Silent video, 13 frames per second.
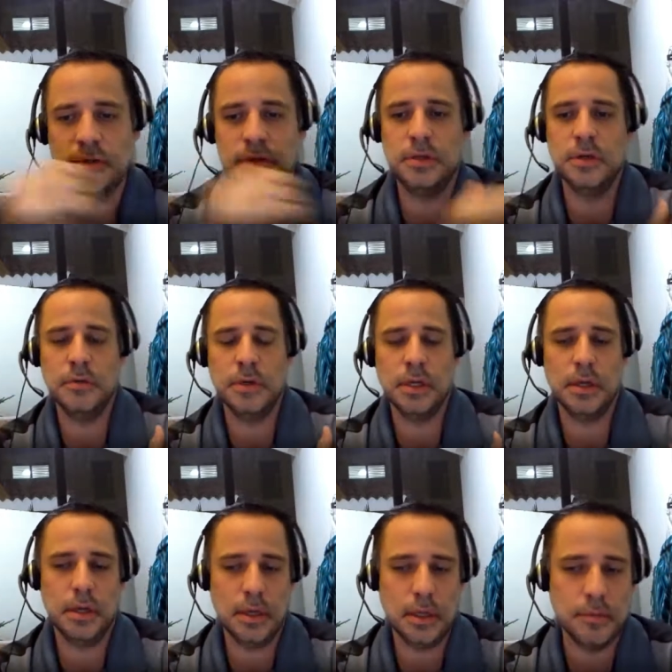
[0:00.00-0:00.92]
doing
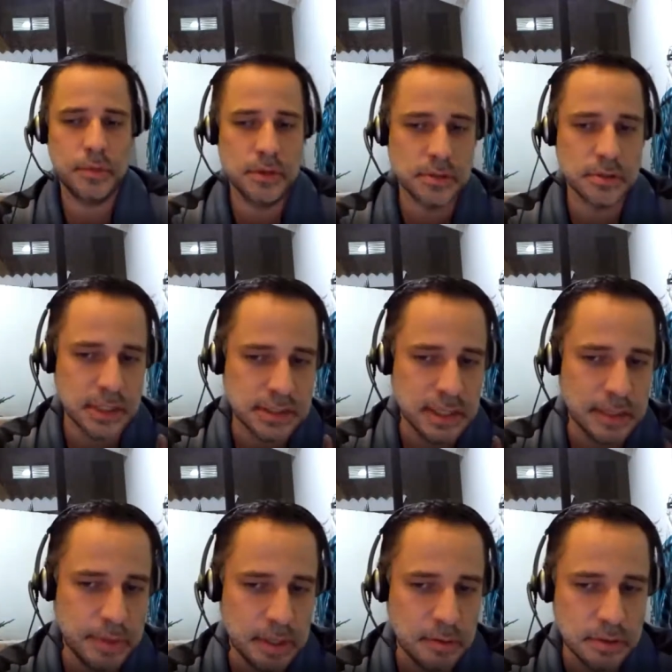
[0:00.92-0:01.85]
computer science
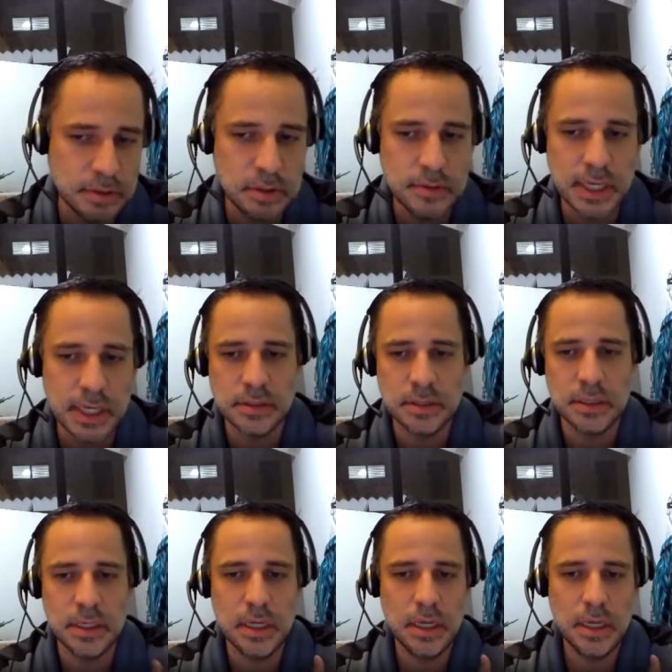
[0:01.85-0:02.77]
AP was
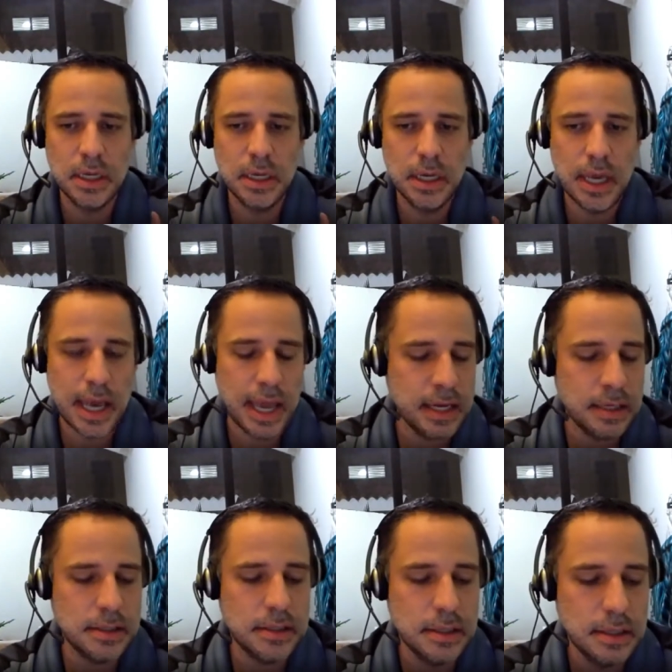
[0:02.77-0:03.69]

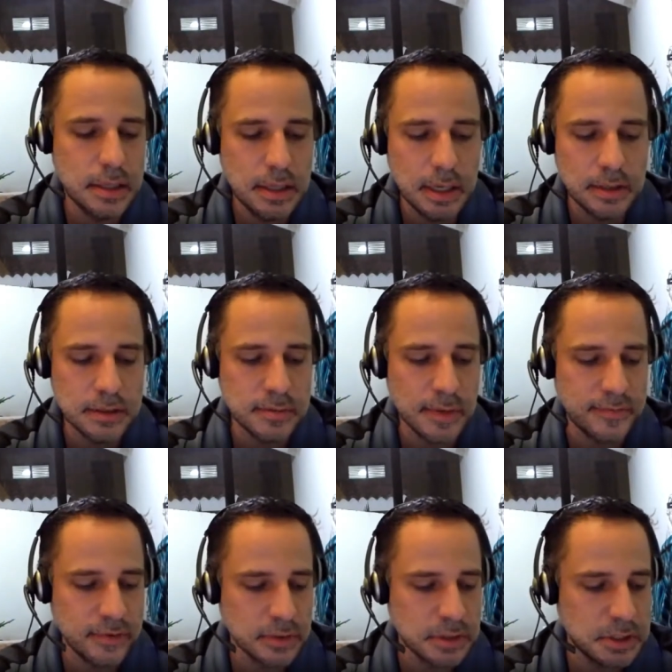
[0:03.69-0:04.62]
2008, and this is my
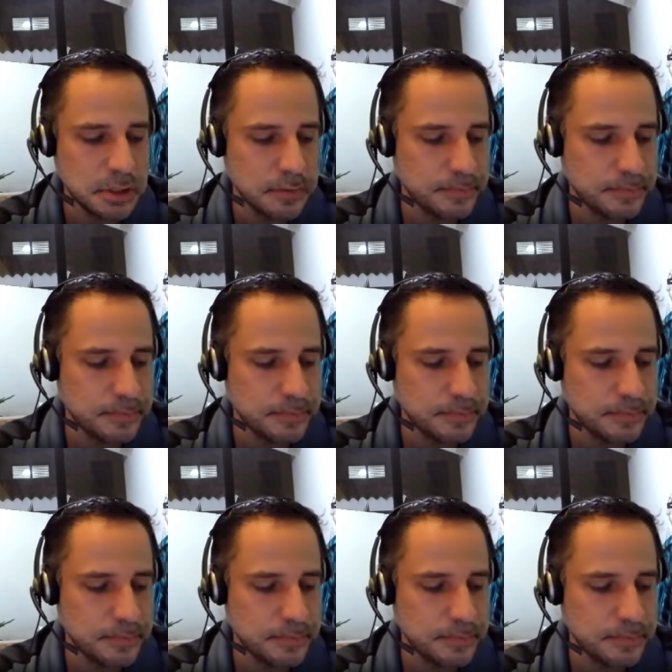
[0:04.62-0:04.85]
first year